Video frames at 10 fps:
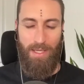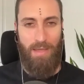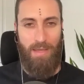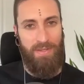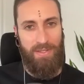
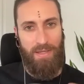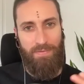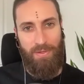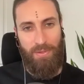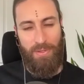
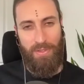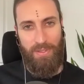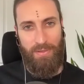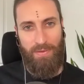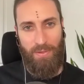
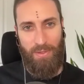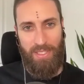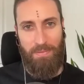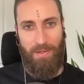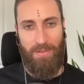If your
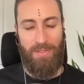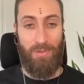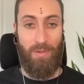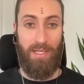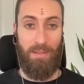experience is
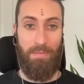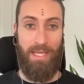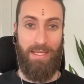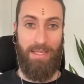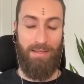chronic
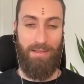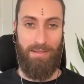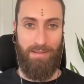pain,